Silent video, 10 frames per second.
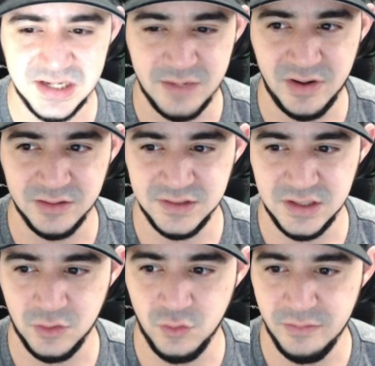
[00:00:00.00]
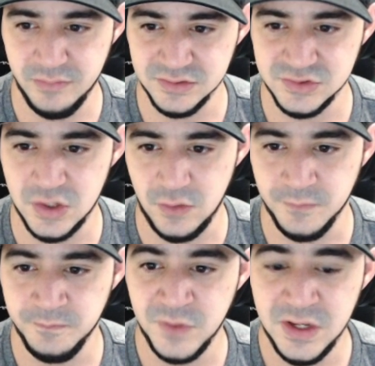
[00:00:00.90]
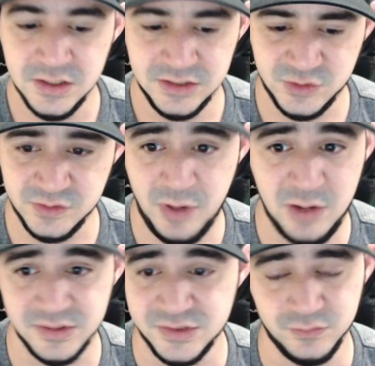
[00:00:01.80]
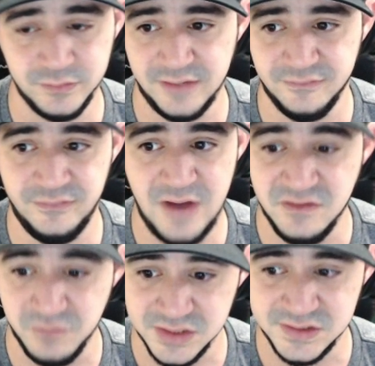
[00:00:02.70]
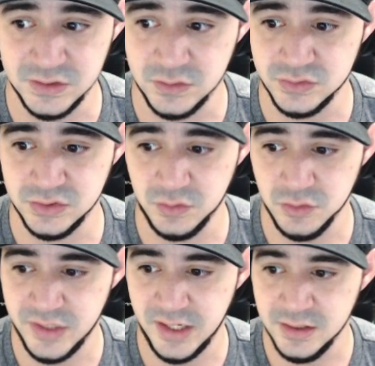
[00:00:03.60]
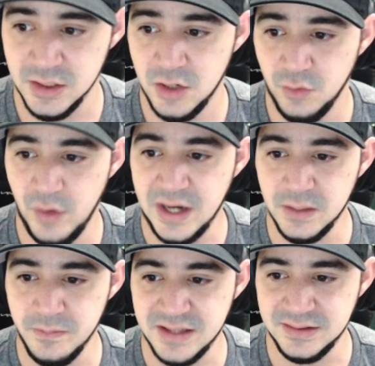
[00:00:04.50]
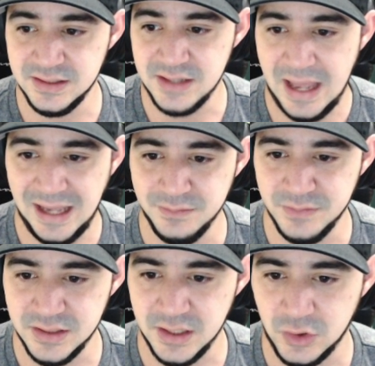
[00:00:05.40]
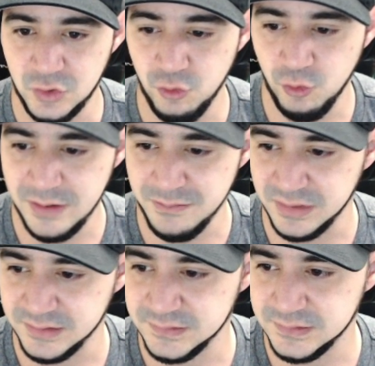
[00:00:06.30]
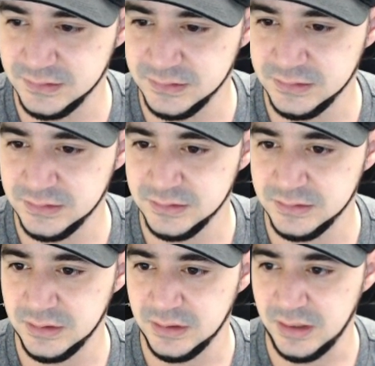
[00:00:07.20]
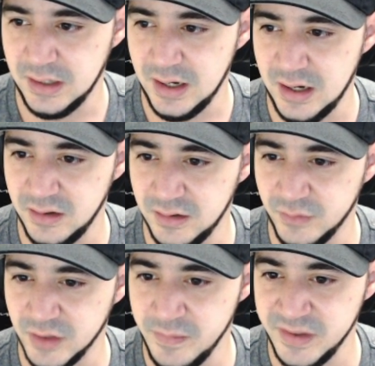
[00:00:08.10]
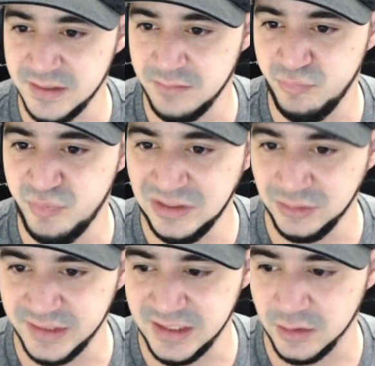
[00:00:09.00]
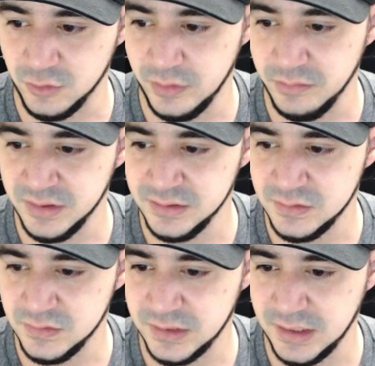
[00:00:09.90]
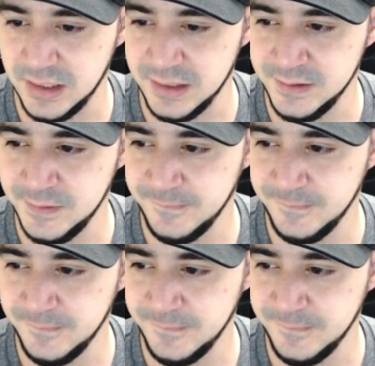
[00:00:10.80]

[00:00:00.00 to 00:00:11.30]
about the equipment. So this was published like 5 months ago. So okay, recommended admin equipment, recommended building equipment. Okay,